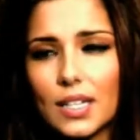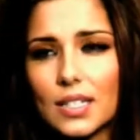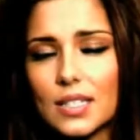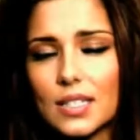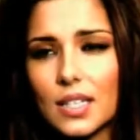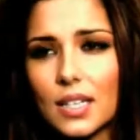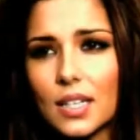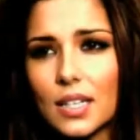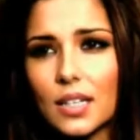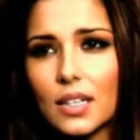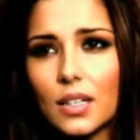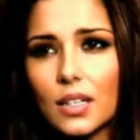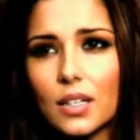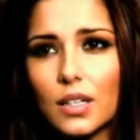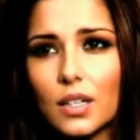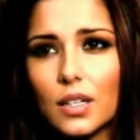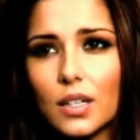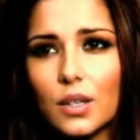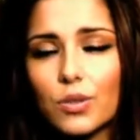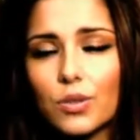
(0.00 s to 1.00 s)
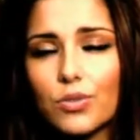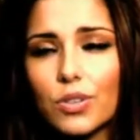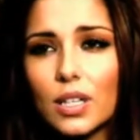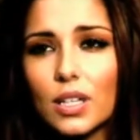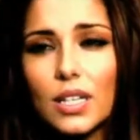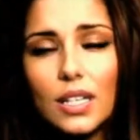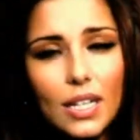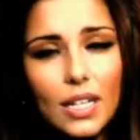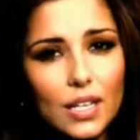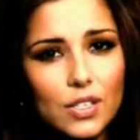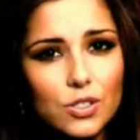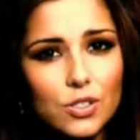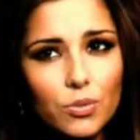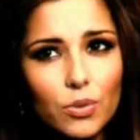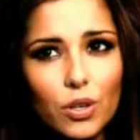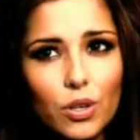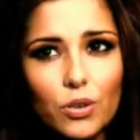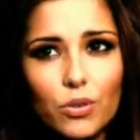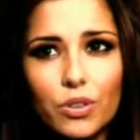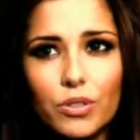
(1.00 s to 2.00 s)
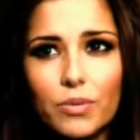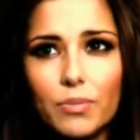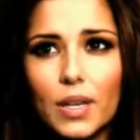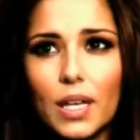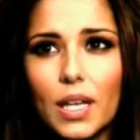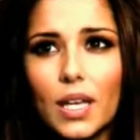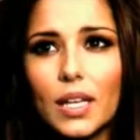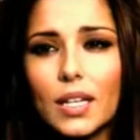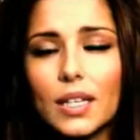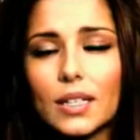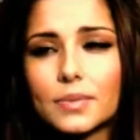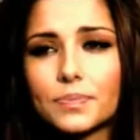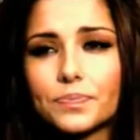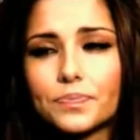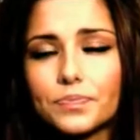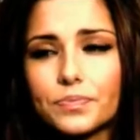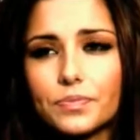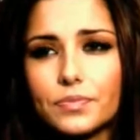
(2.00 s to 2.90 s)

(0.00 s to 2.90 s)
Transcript: saying he'd really like to work with me, and